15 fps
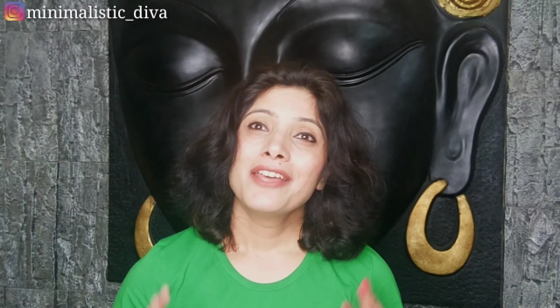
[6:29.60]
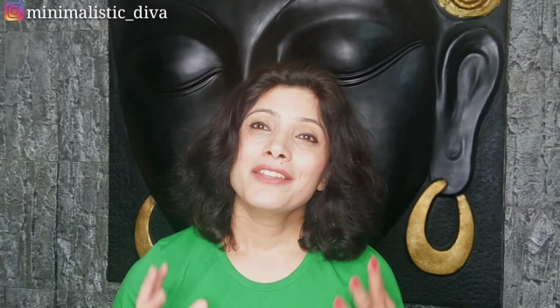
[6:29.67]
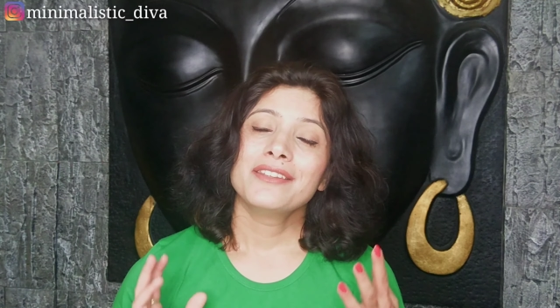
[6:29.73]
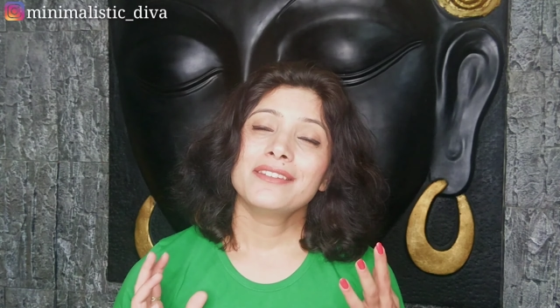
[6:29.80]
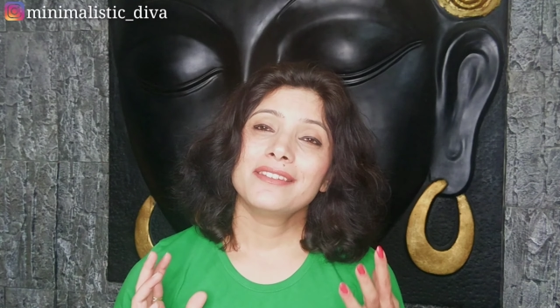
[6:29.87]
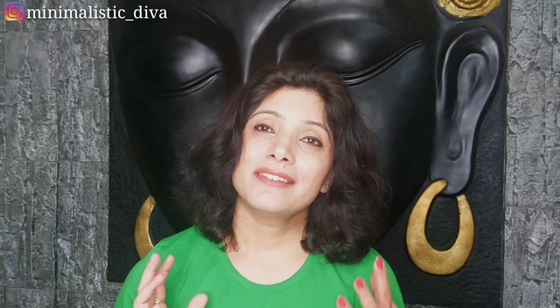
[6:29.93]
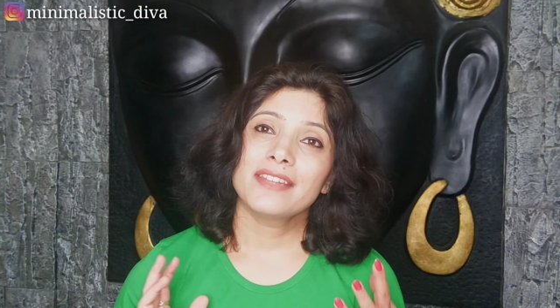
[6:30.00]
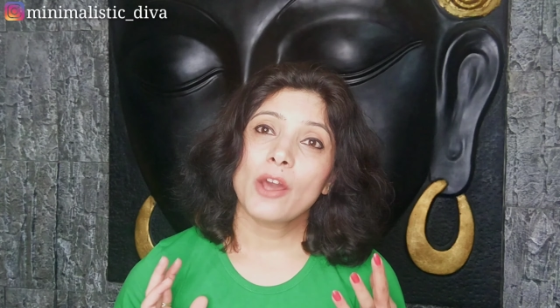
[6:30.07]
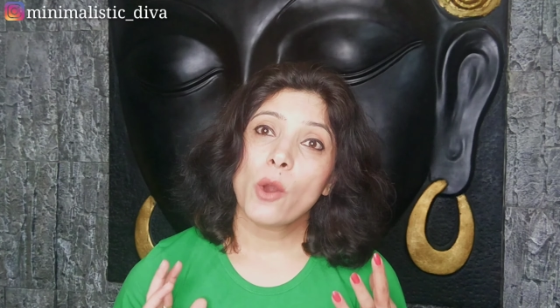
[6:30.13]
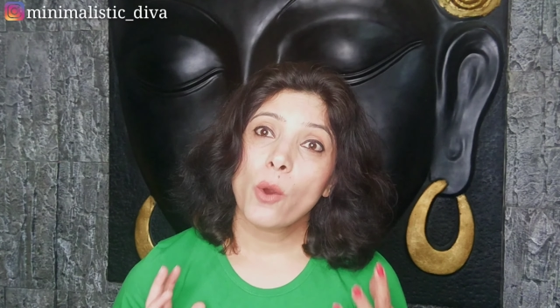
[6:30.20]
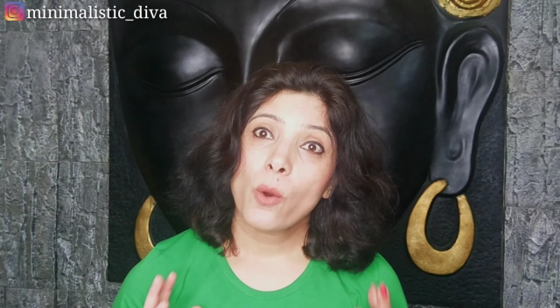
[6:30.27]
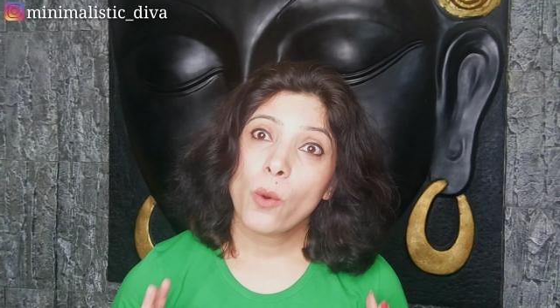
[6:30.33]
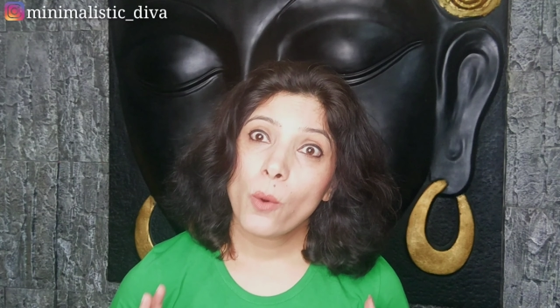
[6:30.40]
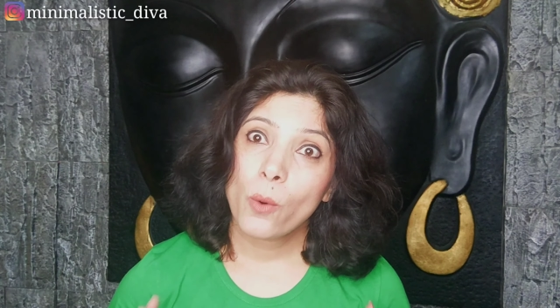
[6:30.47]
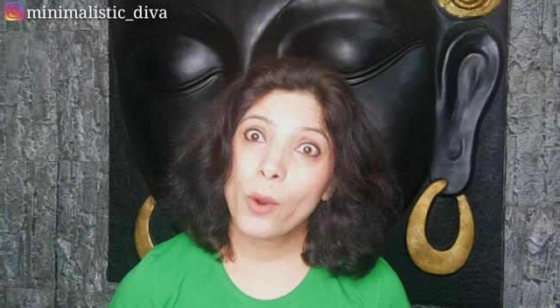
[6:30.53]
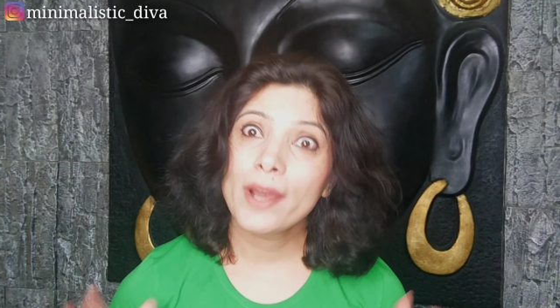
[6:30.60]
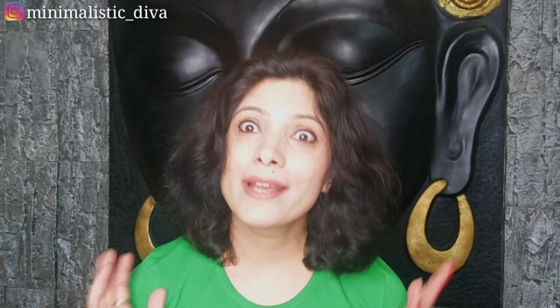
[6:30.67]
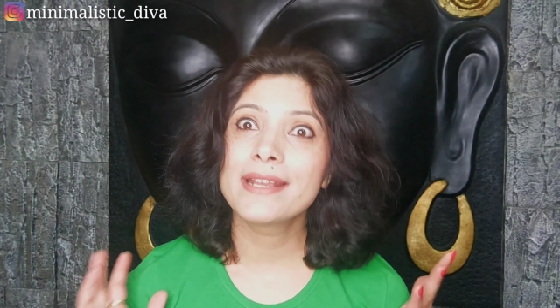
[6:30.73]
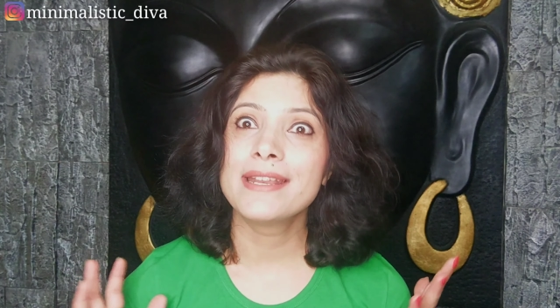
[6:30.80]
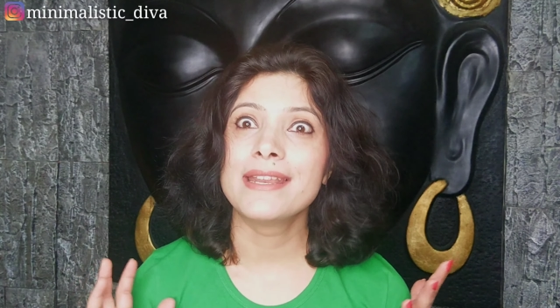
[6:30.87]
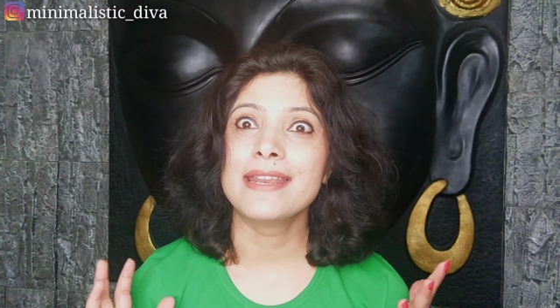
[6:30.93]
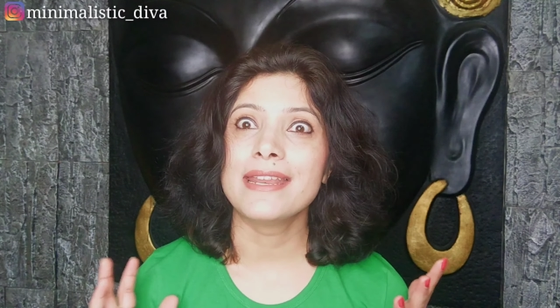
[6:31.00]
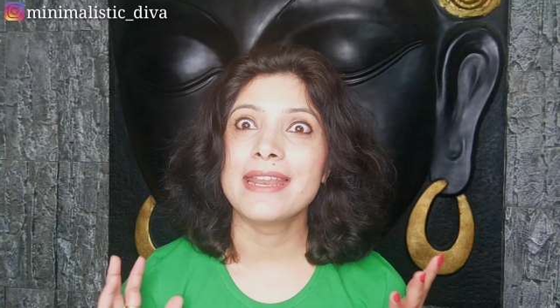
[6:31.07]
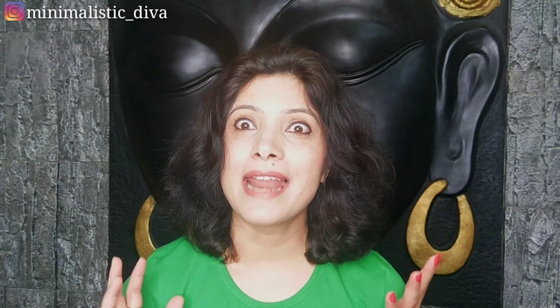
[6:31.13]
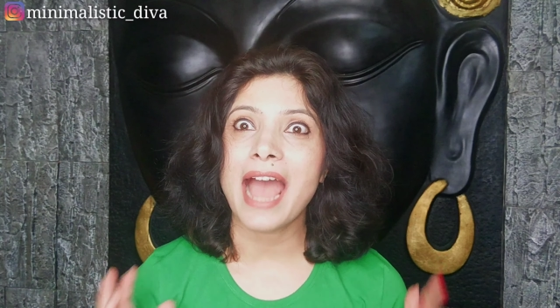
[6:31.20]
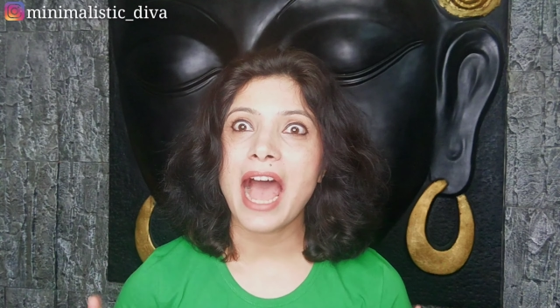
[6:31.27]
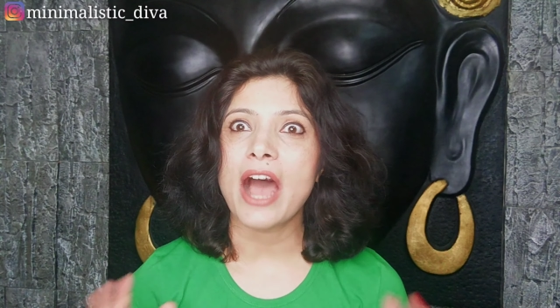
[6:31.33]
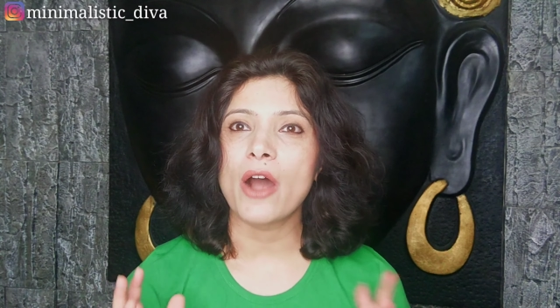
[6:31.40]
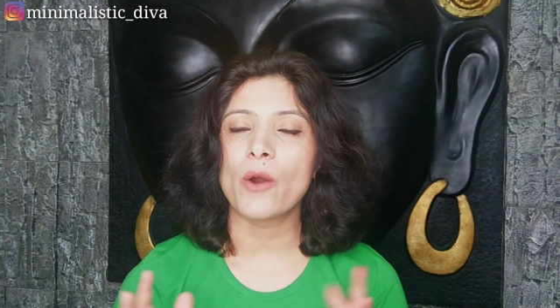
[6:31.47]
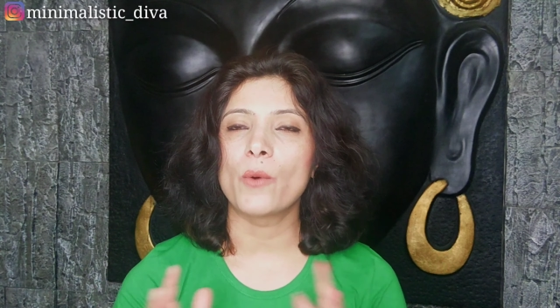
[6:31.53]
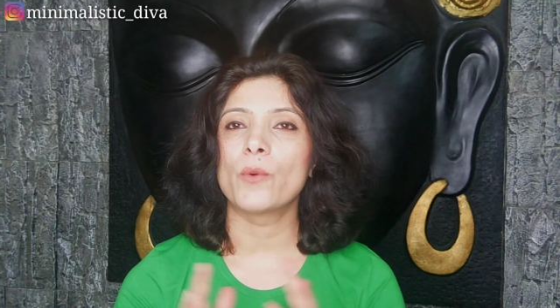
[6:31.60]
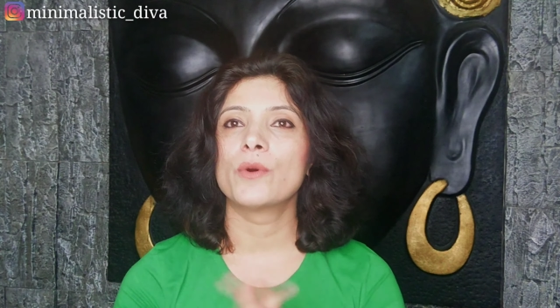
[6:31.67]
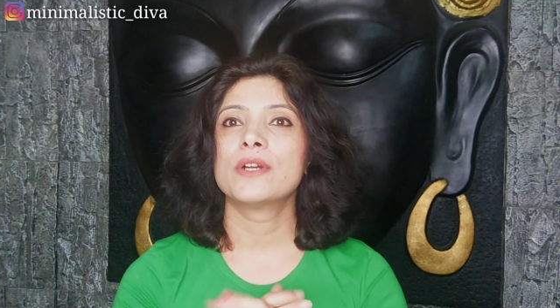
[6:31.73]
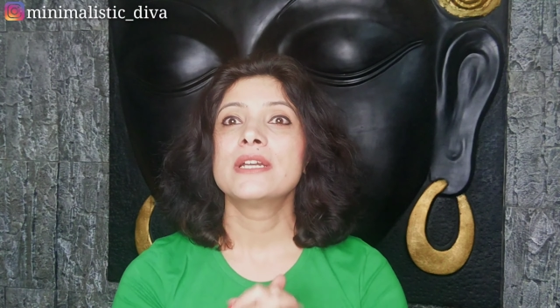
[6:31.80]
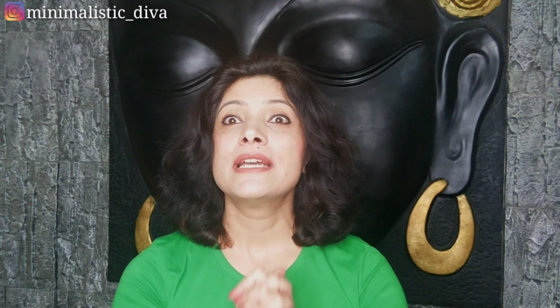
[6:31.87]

So now